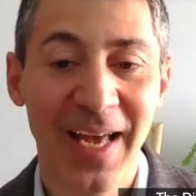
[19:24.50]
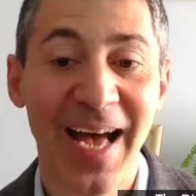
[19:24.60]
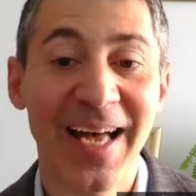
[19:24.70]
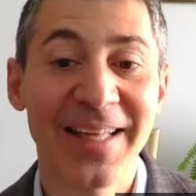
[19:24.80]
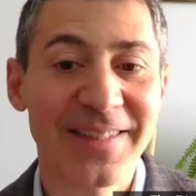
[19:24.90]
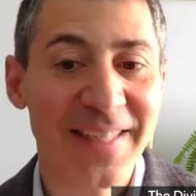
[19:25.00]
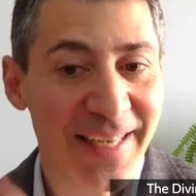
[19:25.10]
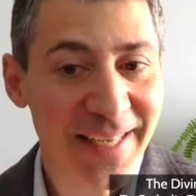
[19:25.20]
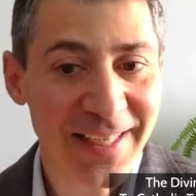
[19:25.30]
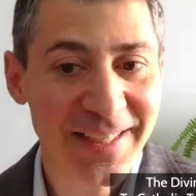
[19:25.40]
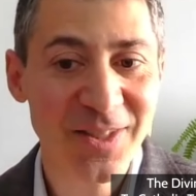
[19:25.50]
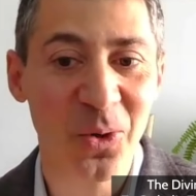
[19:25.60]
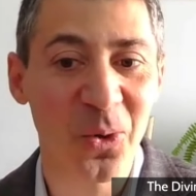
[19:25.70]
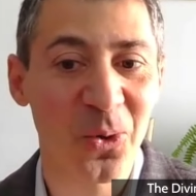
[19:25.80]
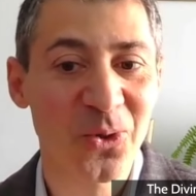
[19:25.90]
And he is
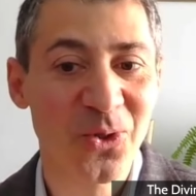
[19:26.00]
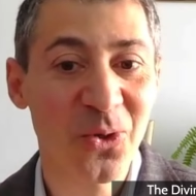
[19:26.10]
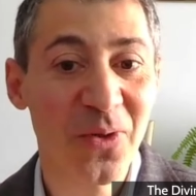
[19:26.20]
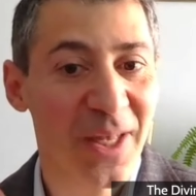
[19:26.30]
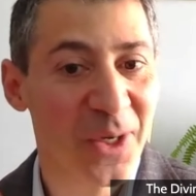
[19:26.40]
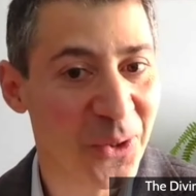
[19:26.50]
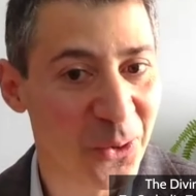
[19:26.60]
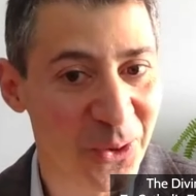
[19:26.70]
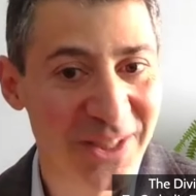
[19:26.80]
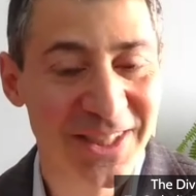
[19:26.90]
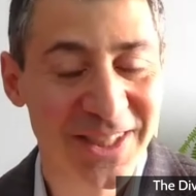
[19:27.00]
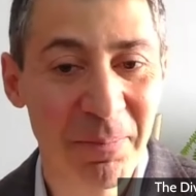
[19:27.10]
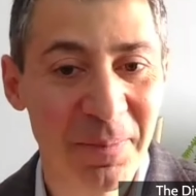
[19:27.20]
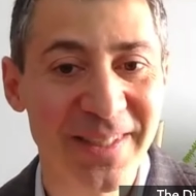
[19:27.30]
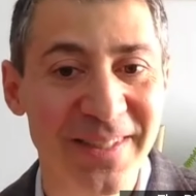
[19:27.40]
also the good
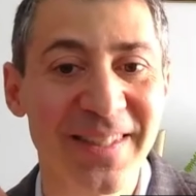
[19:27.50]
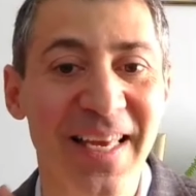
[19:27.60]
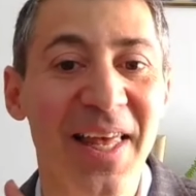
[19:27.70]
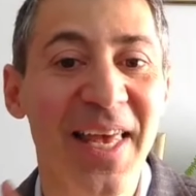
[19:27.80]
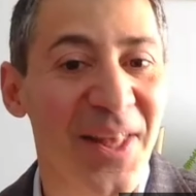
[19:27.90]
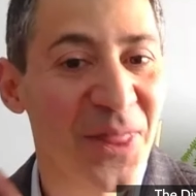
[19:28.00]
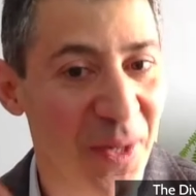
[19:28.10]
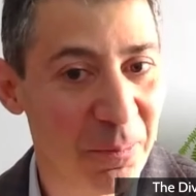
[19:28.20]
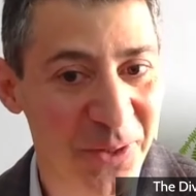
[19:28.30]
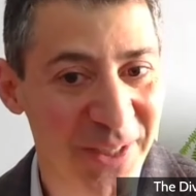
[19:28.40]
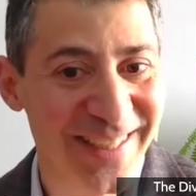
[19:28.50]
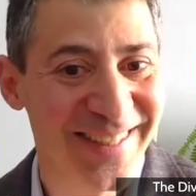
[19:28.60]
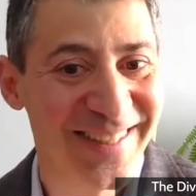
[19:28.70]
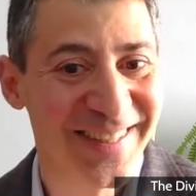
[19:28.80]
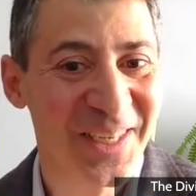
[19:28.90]
shepherd in the
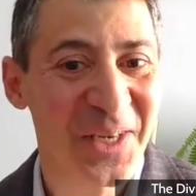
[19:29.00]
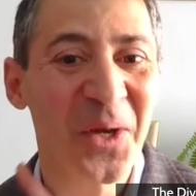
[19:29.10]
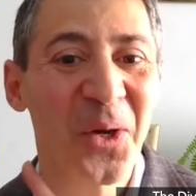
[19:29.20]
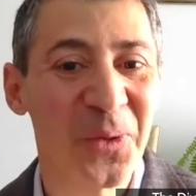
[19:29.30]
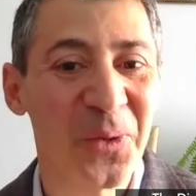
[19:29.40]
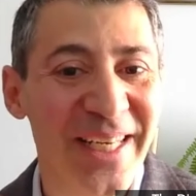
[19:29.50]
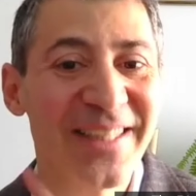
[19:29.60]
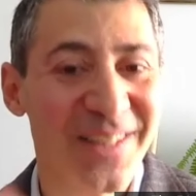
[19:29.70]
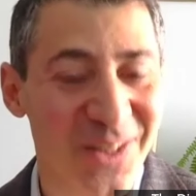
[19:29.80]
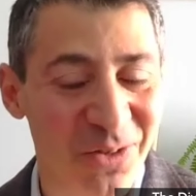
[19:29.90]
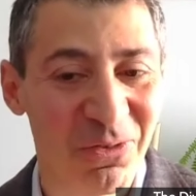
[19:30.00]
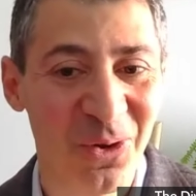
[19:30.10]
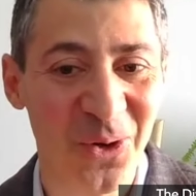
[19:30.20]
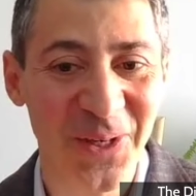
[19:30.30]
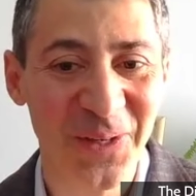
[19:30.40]
priest who leads a
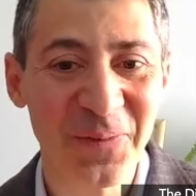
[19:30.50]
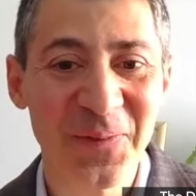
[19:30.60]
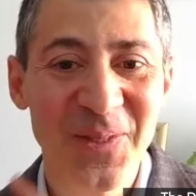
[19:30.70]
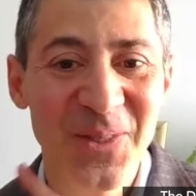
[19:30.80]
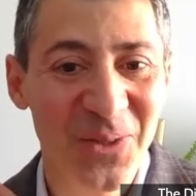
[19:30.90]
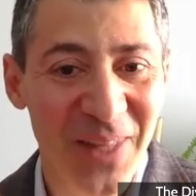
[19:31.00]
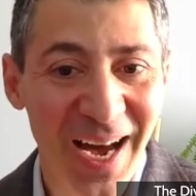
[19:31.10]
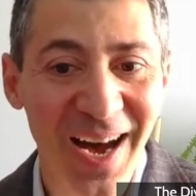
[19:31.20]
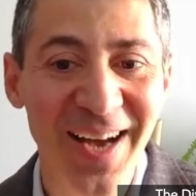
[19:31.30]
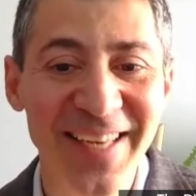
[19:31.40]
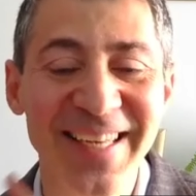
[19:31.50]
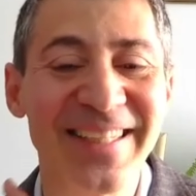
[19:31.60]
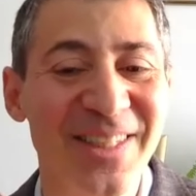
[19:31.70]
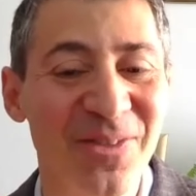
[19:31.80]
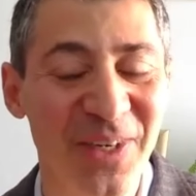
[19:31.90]
flock. So that
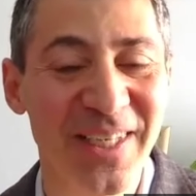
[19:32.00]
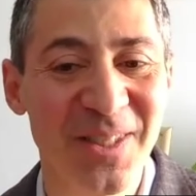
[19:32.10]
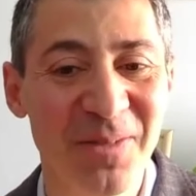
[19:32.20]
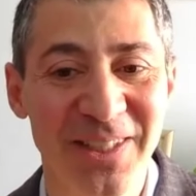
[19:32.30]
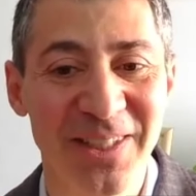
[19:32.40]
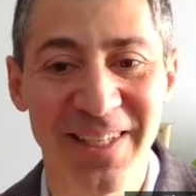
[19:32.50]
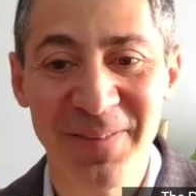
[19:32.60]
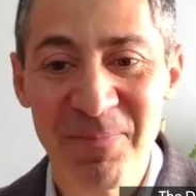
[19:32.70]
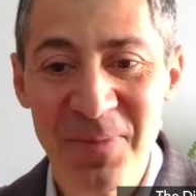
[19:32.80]
icon is very special.